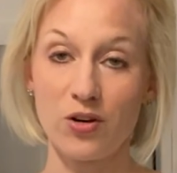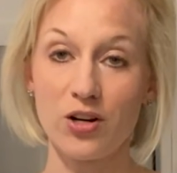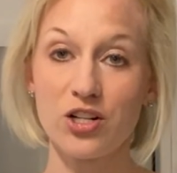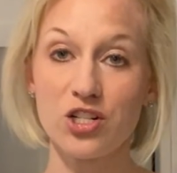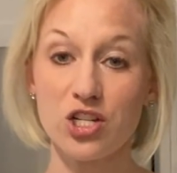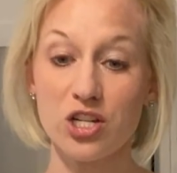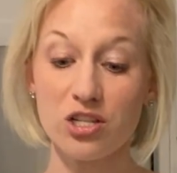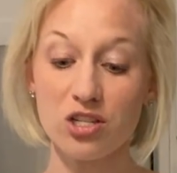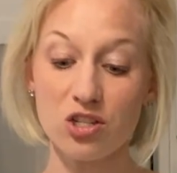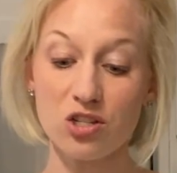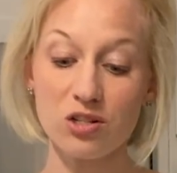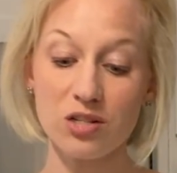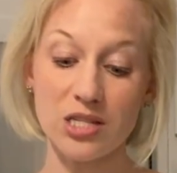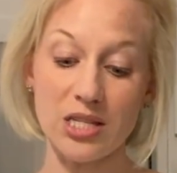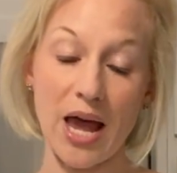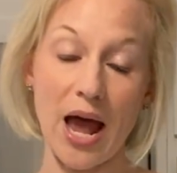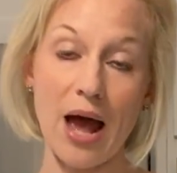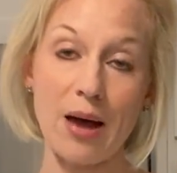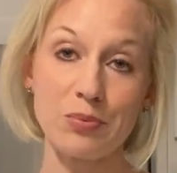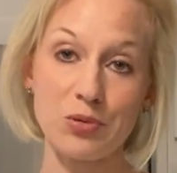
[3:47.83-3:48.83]
It just looks
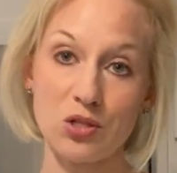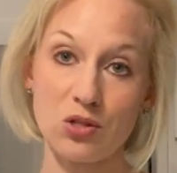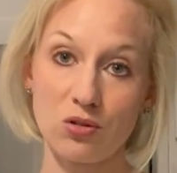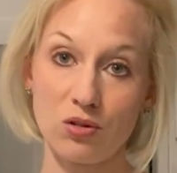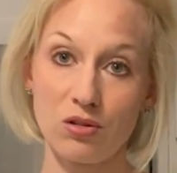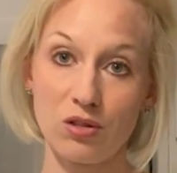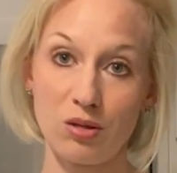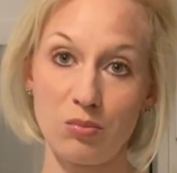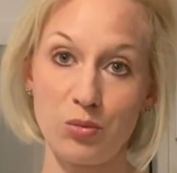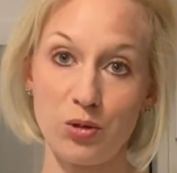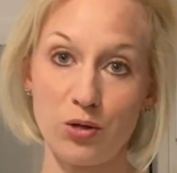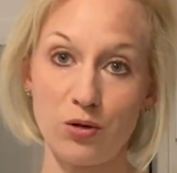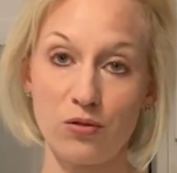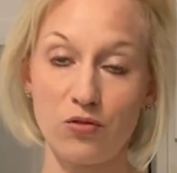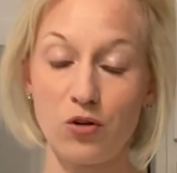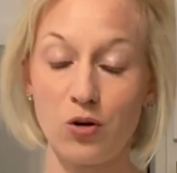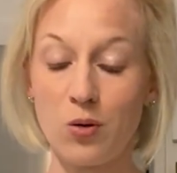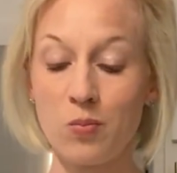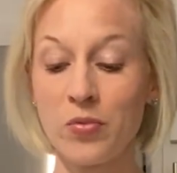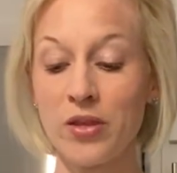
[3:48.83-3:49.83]
absolutely
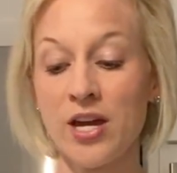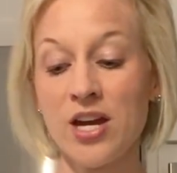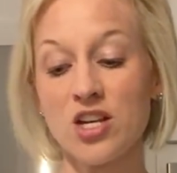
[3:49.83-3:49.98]
beautiful.